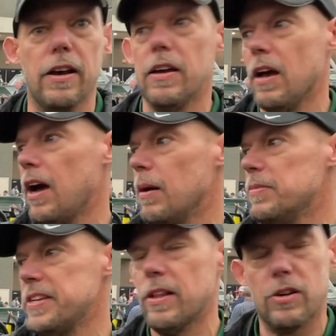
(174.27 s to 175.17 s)
of
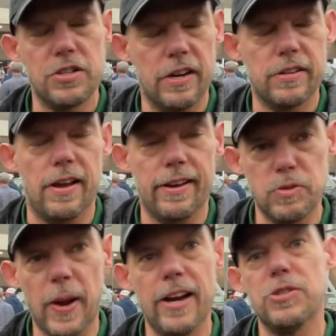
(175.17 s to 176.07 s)
dealership
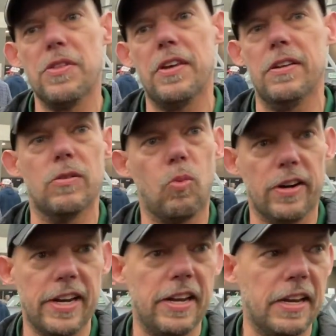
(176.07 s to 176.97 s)
expansion that we're
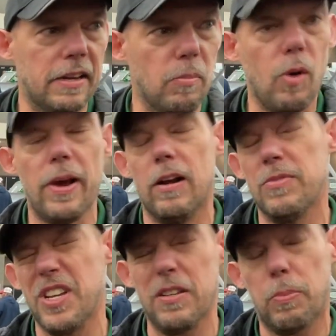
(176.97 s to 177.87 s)
getting.
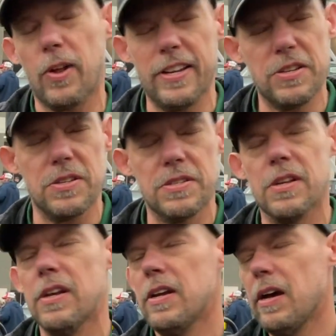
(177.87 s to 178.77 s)
Momentum's into places,
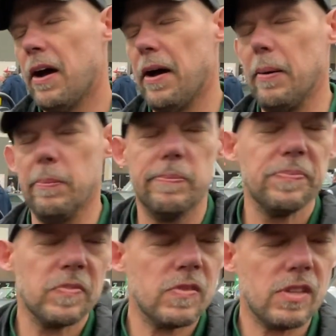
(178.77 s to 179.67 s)

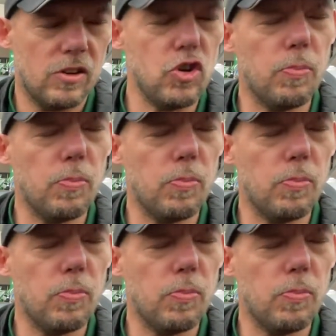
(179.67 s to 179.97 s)
new